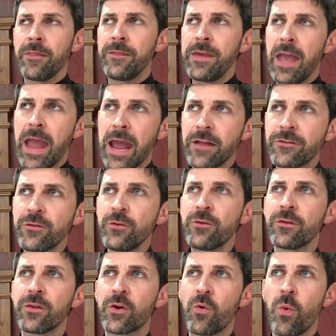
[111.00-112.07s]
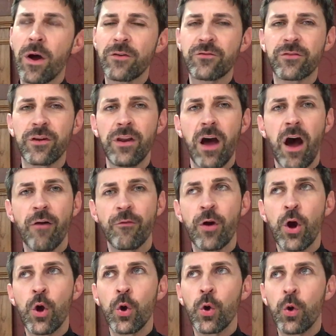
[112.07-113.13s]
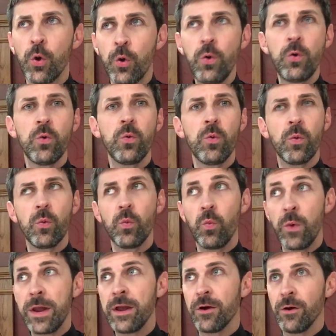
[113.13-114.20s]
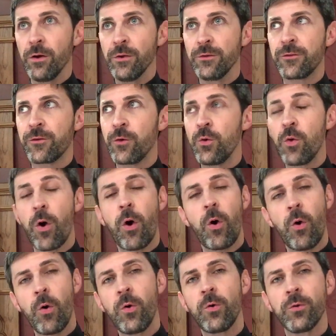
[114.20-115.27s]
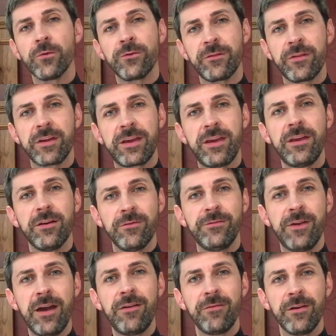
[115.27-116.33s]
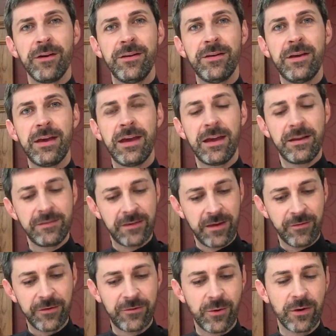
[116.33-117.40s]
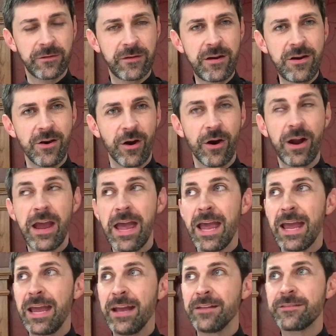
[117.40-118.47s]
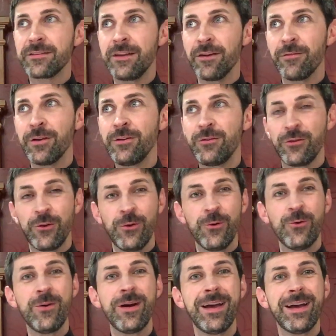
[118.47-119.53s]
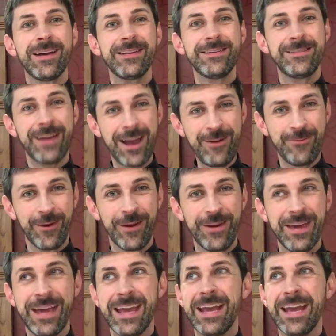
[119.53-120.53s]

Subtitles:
The answer to the question of who wields, who holds the key of David is given to us here. It's given to David.